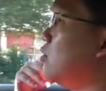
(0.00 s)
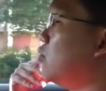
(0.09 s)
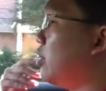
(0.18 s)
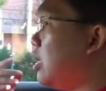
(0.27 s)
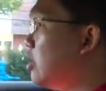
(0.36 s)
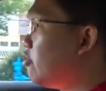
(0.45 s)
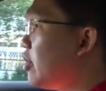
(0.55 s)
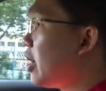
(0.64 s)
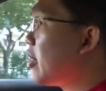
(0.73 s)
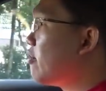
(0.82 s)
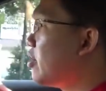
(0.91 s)
to the
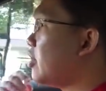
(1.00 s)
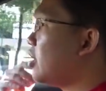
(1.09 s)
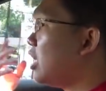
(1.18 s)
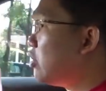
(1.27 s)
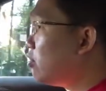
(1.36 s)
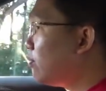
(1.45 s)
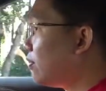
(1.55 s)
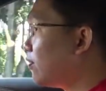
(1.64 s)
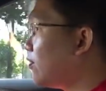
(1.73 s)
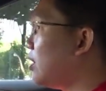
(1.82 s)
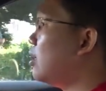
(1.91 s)
E300,
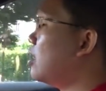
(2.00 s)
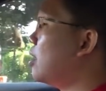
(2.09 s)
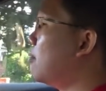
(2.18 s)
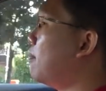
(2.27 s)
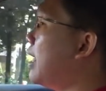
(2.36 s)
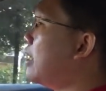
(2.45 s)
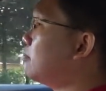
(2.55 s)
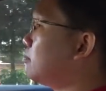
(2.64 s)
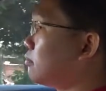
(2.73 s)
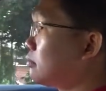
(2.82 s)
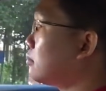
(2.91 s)
E350. But
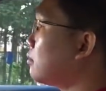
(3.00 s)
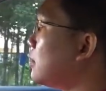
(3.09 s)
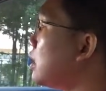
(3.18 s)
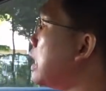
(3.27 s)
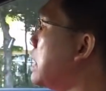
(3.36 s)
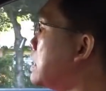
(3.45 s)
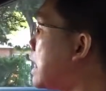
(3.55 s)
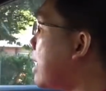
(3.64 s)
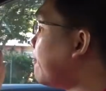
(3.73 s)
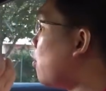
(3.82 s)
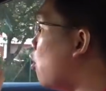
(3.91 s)
as
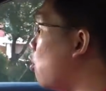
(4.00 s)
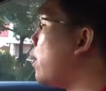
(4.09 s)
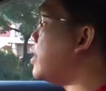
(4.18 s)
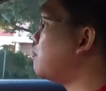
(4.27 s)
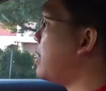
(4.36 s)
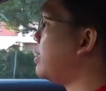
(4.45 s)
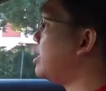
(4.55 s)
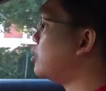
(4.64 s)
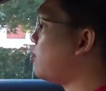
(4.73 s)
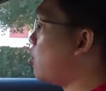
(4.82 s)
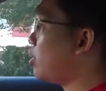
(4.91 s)
I've always made
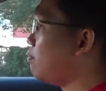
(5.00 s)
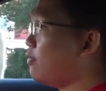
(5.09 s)
this point